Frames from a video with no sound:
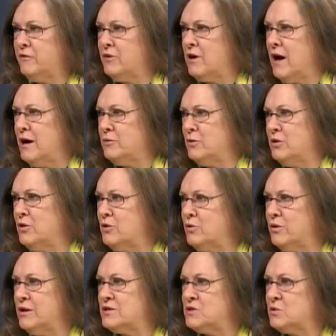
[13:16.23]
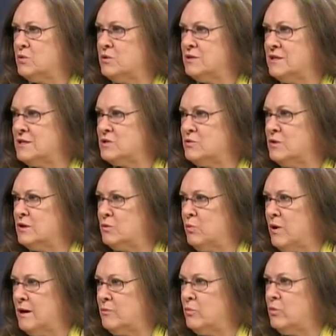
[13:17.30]
Cottonwood Oak Creek School District,
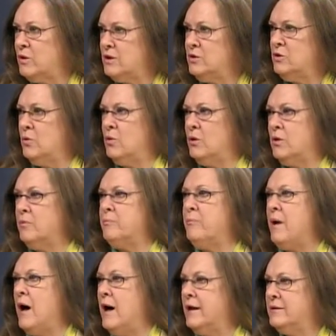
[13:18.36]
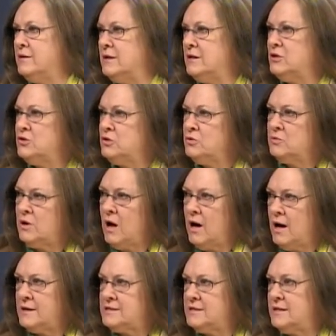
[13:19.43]
what would your bond issue
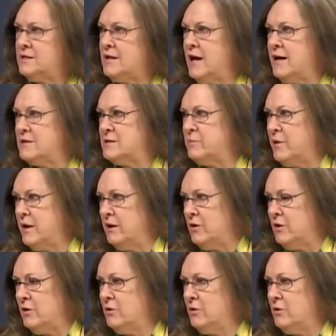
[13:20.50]
cost a taxpayer?